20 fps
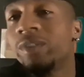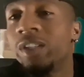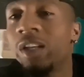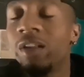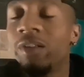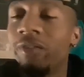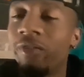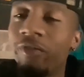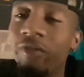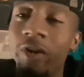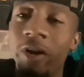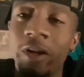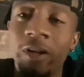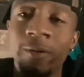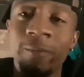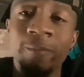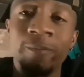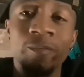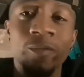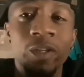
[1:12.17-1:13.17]
tell a
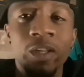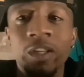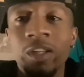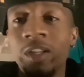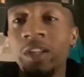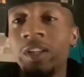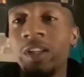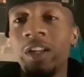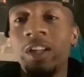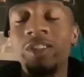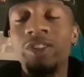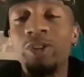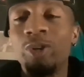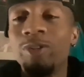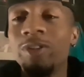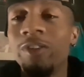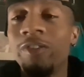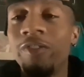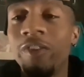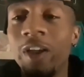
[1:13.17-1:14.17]
friend, and
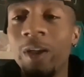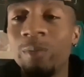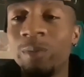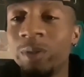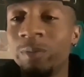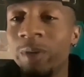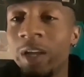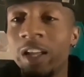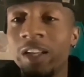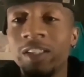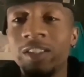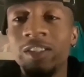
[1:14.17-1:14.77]
join the family, man.